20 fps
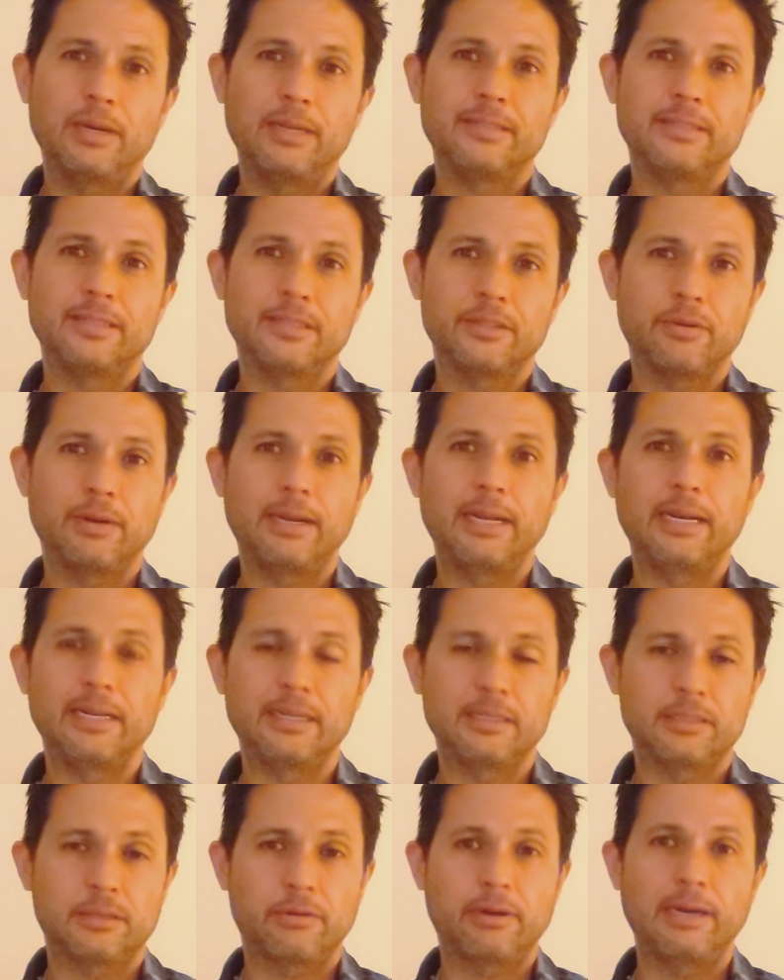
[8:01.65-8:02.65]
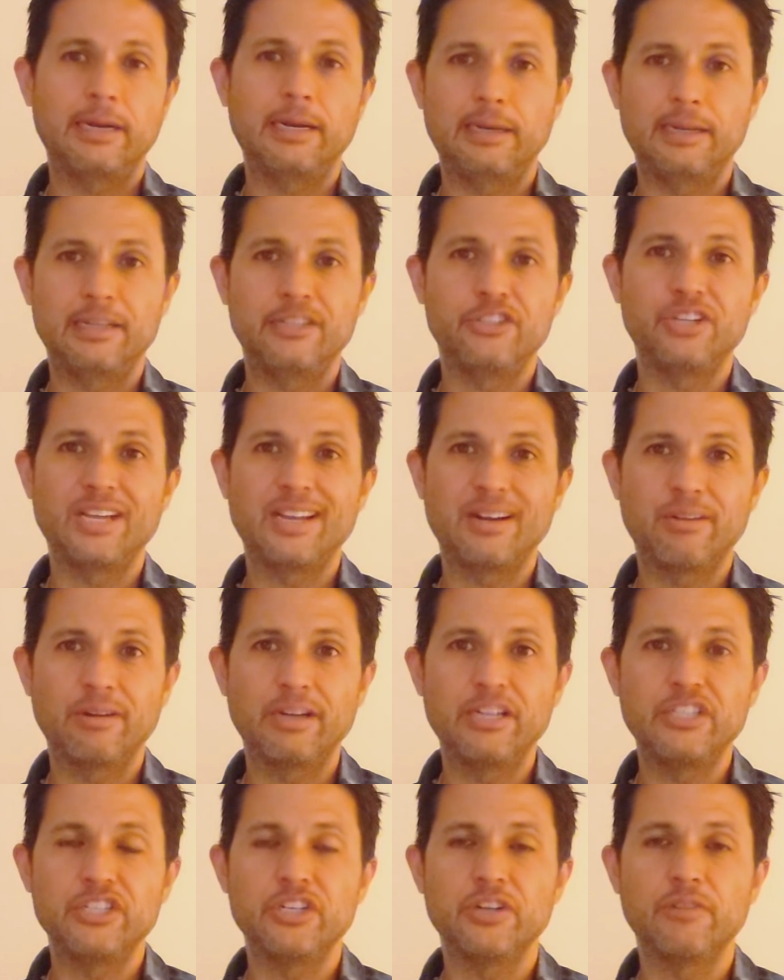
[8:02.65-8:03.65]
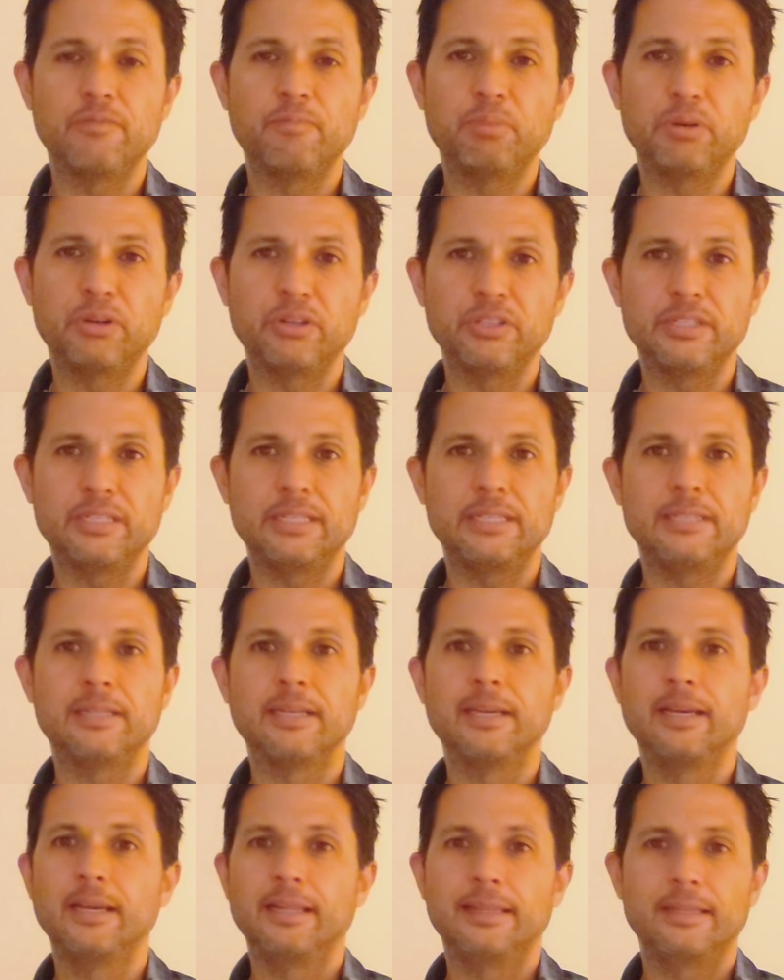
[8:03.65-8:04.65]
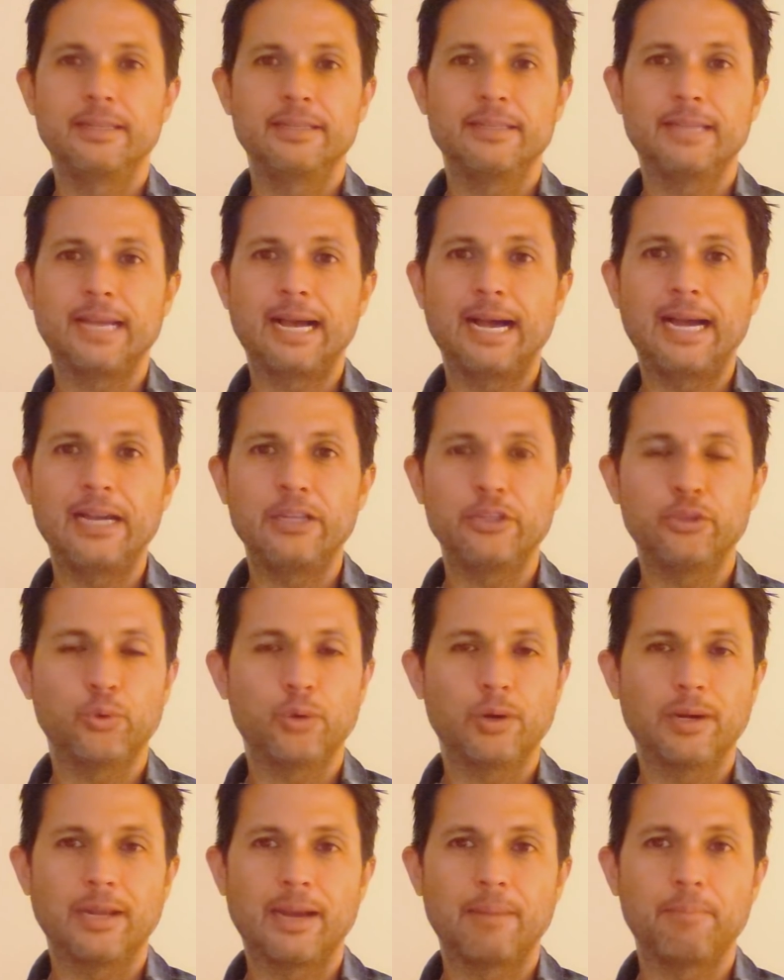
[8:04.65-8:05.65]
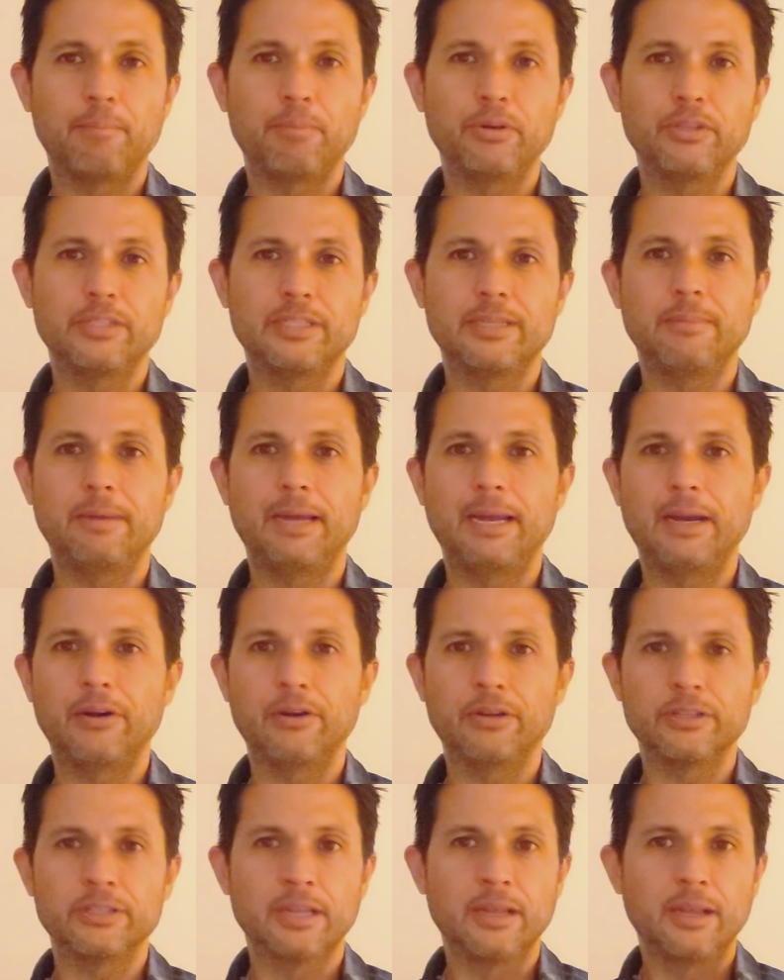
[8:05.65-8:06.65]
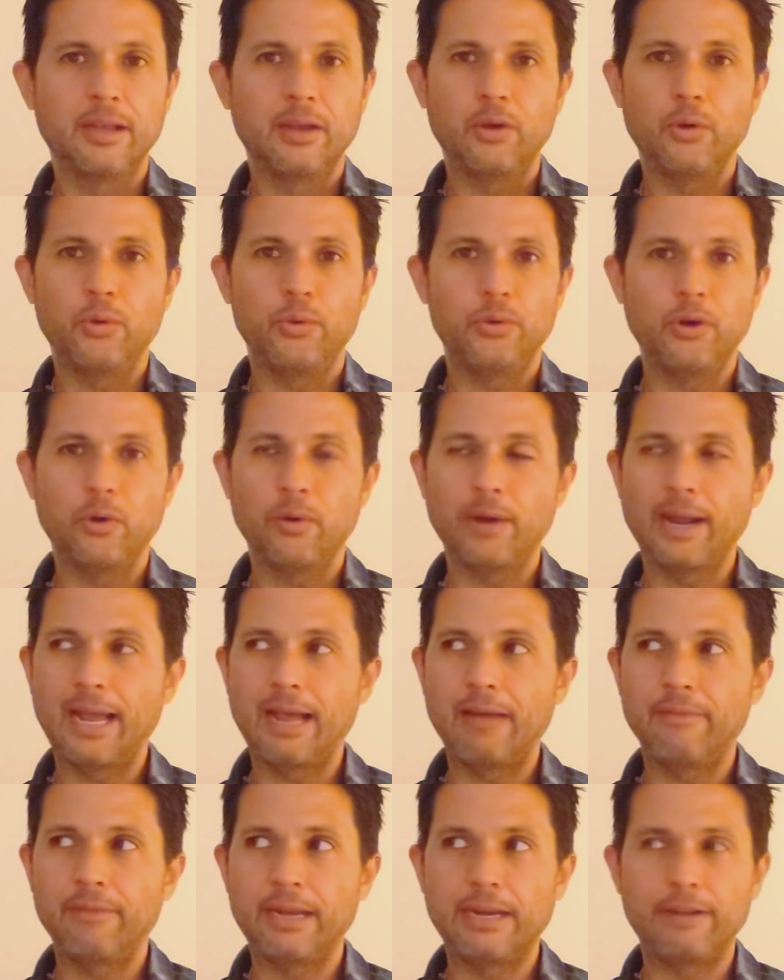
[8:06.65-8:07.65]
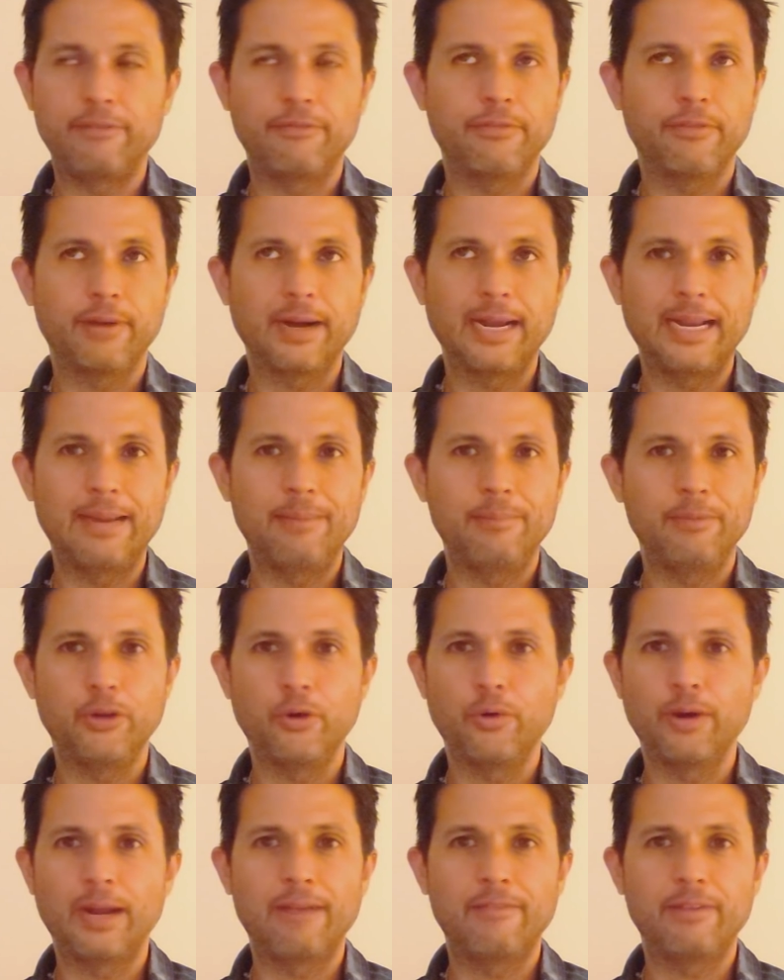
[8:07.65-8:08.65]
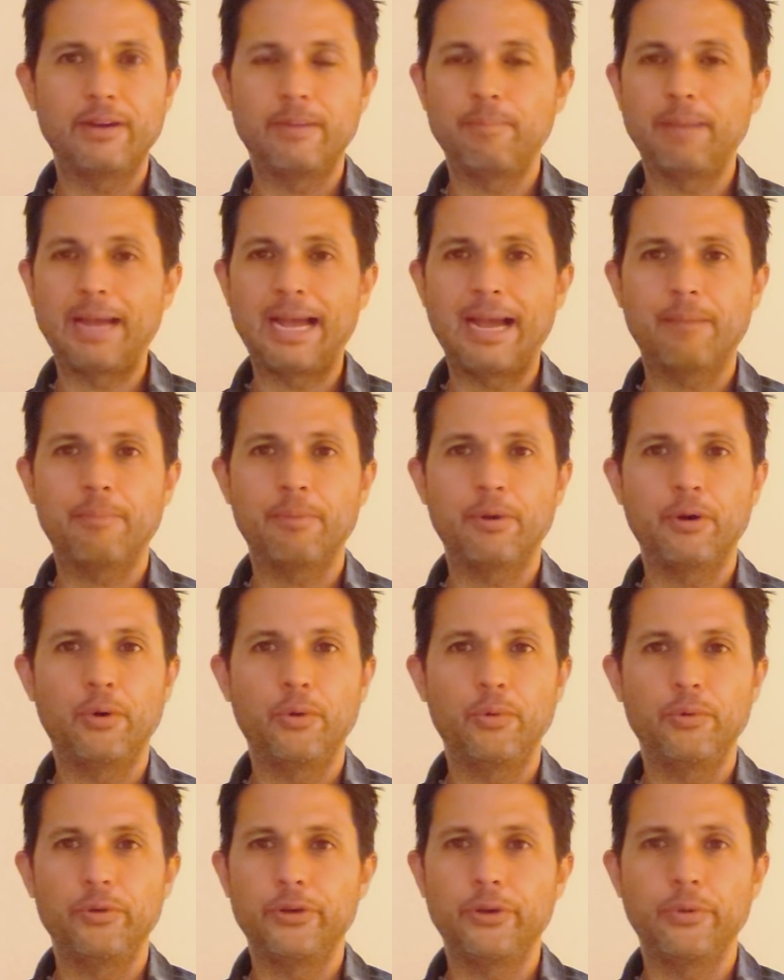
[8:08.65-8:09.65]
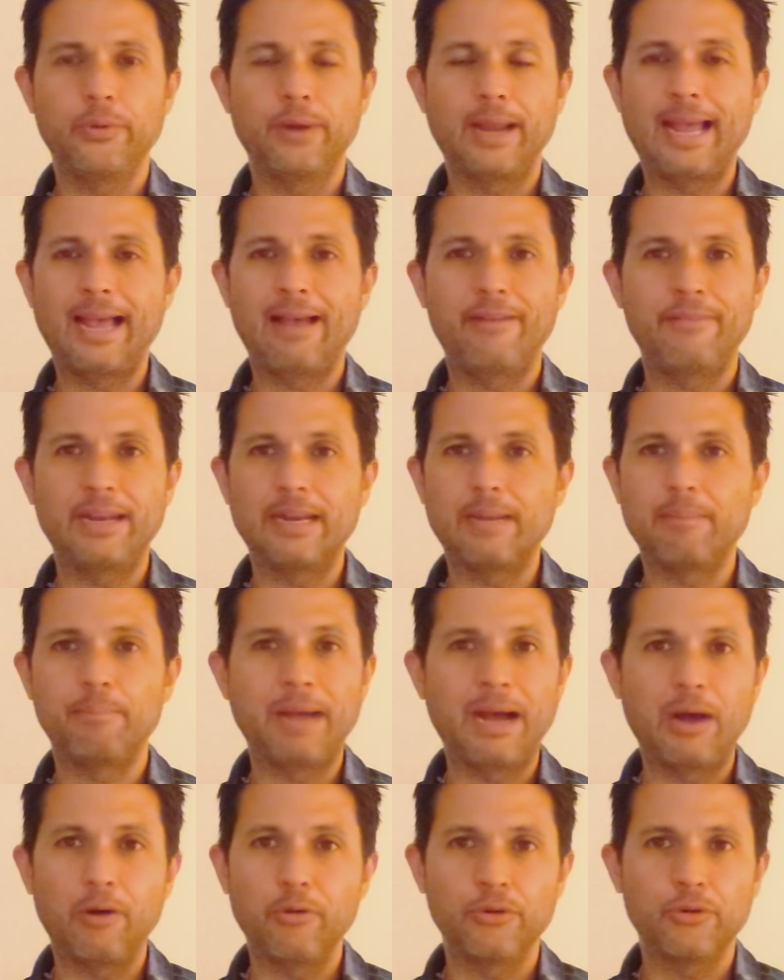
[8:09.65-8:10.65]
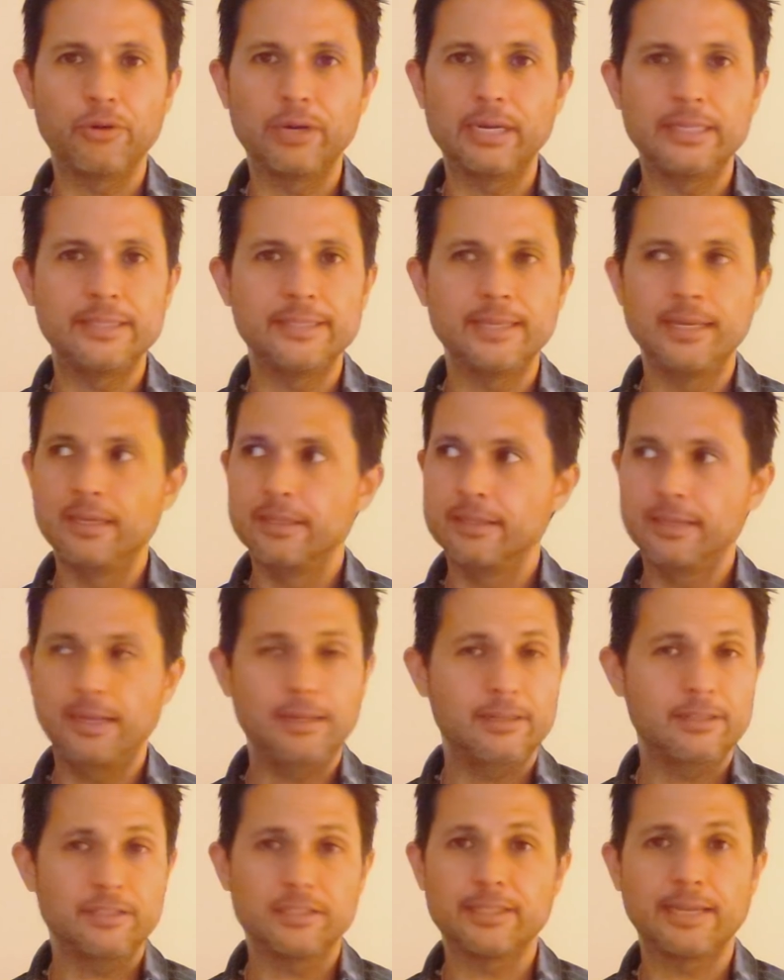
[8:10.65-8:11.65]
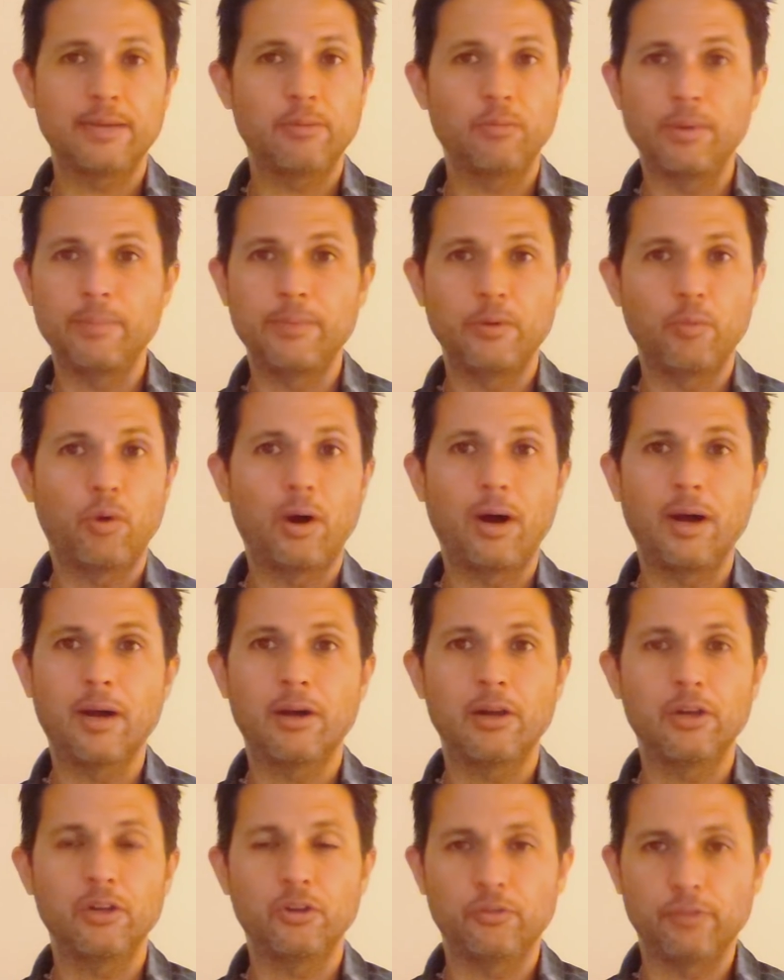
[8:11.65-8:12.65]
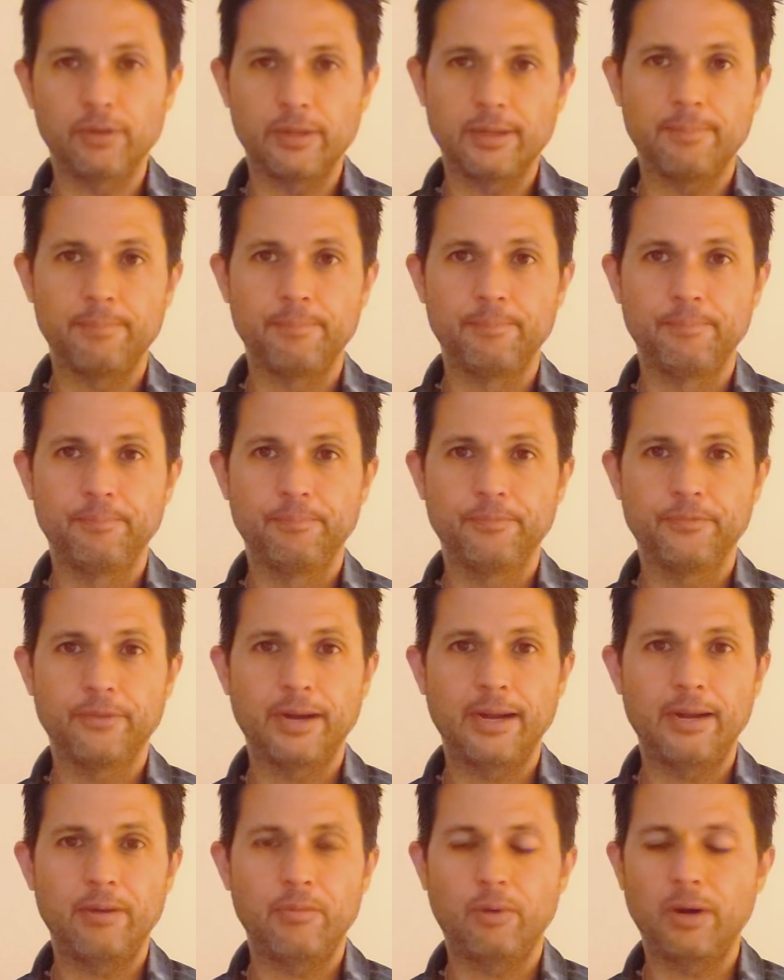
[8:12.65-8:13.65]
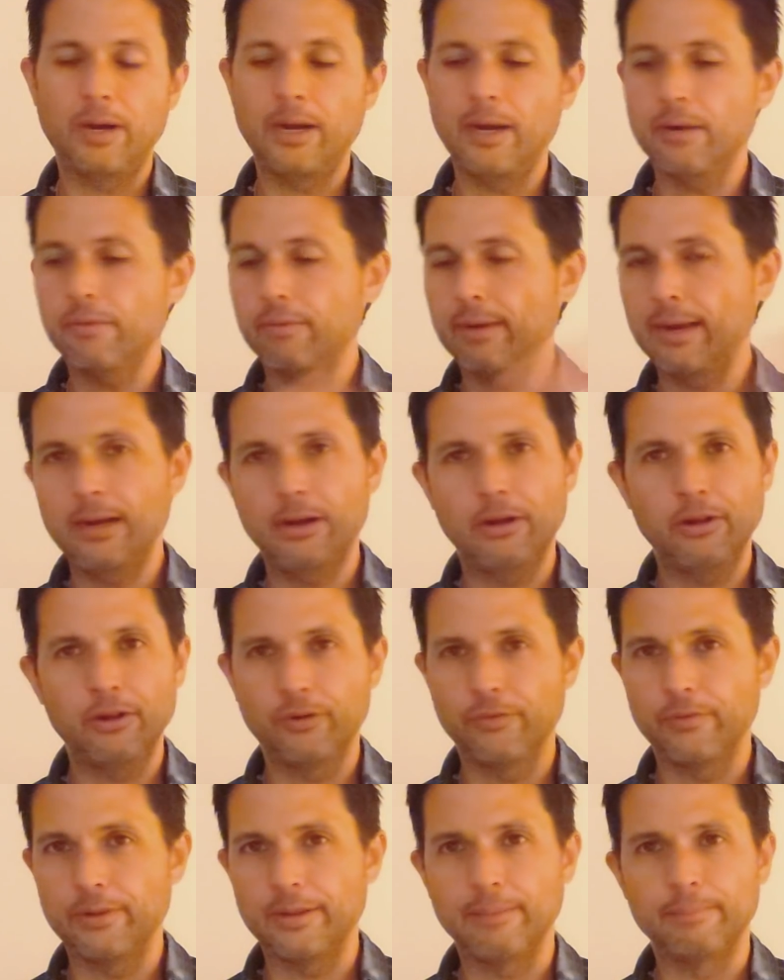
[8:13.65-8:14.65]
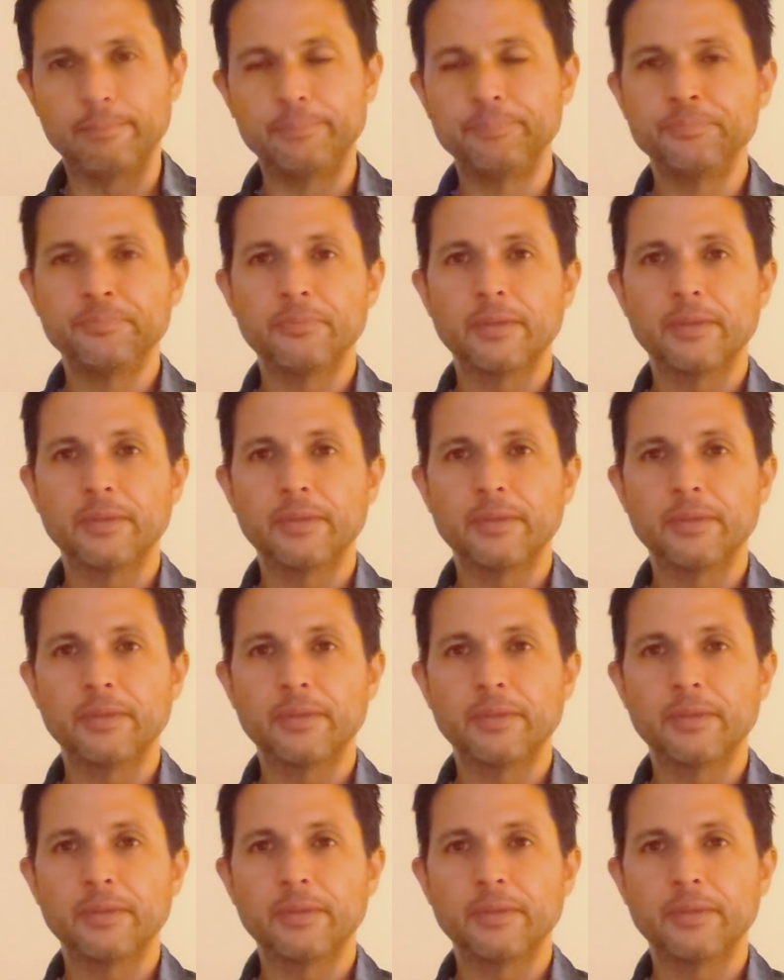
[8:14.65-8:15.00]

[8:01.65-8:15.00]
what is this creating? It's creating a generation of pussies. These guys who are like pussy beggars, who don't have any frame, don't have any backbone, don't have any boundaries. They'll just let women walk all over them, right? Walk right all over them.